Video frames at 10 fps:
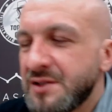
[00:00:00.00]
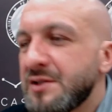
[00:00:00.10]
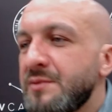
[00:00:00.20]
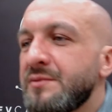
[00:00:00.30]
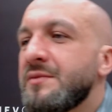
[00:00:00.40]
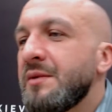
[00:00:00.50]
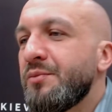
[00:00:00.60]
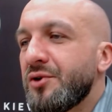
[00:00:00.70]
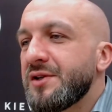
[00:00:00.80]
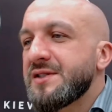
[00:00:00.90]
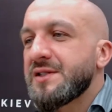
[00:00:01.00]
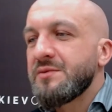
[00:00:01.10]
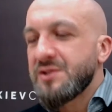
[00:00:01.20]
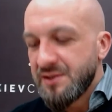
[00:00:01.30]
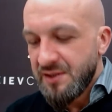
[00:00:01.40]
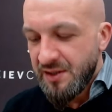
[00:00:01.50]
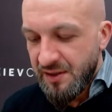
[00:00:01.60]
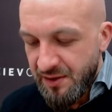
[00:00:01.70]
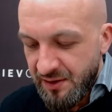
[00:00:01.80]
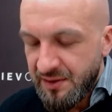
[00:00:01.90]
some important subjects that I
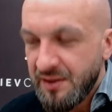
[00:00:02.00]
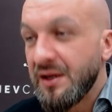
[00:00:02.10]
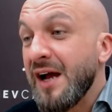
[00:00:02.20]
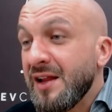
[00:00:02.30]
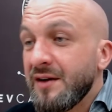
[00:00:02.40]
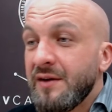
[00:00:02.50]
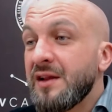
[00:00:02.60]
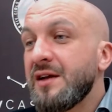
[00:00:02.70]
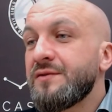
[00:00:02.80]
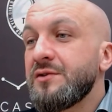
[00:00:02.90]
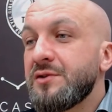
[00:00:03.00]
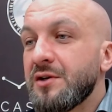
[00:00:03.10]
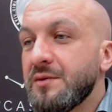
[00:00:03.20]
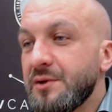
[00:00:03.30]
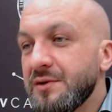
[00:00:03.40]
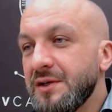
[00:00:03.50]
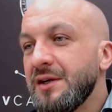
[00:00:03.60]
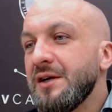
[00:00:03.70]
think that I love to talk about.